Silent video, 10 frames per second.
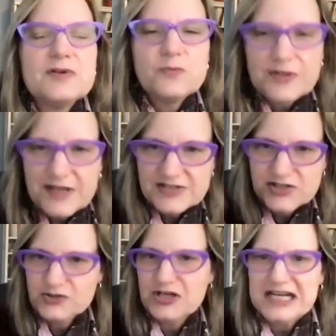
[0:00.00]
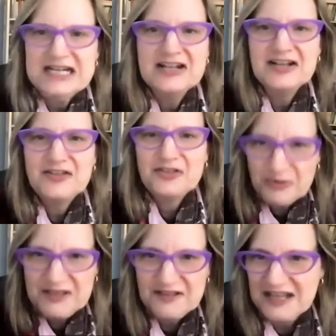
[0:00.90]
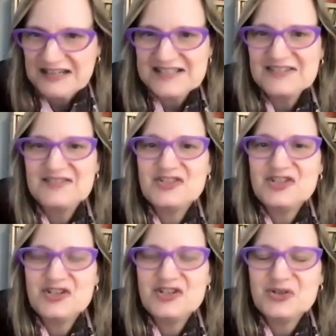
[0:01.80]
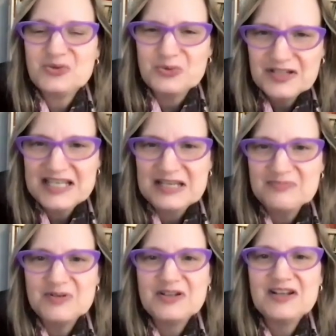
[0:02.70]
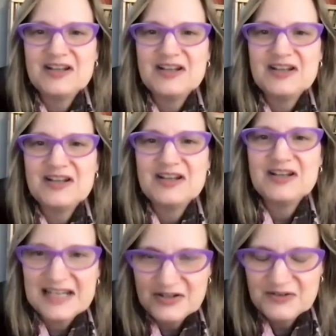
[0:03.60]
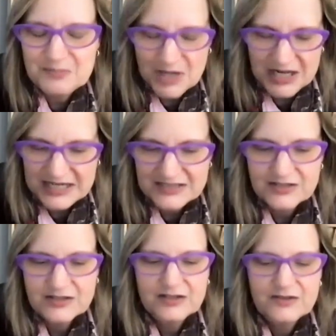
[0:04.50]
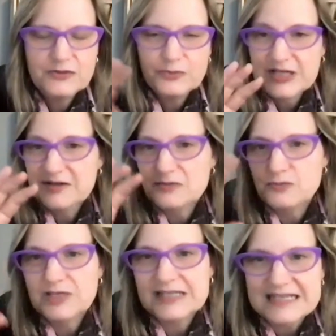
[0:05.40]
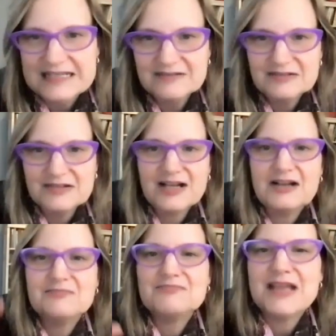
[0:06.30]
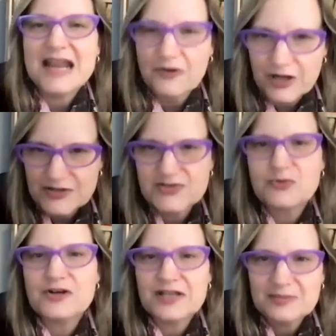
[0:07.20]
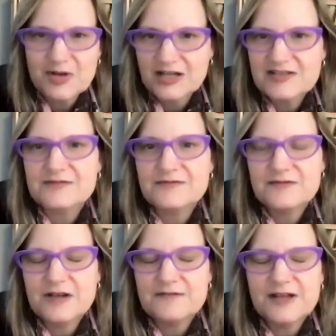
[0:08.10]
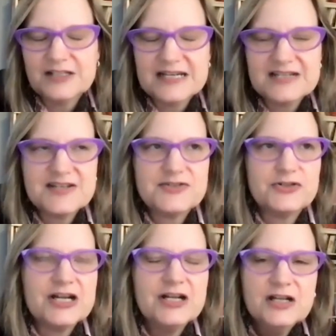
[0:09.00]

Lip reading: With history, three things to keep in mind, three really eras or epochs of LDS history.